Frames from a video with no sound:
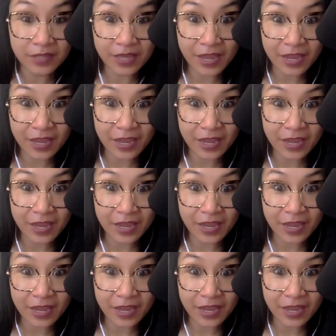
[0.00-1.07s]
LA
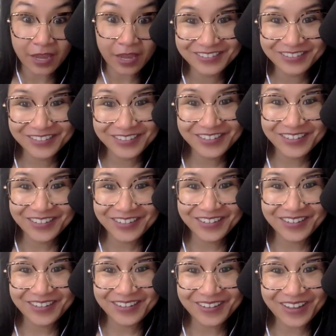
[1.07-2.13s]
way.
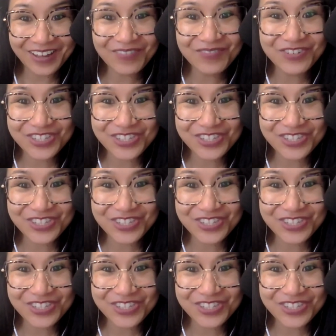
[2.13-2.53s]
I'm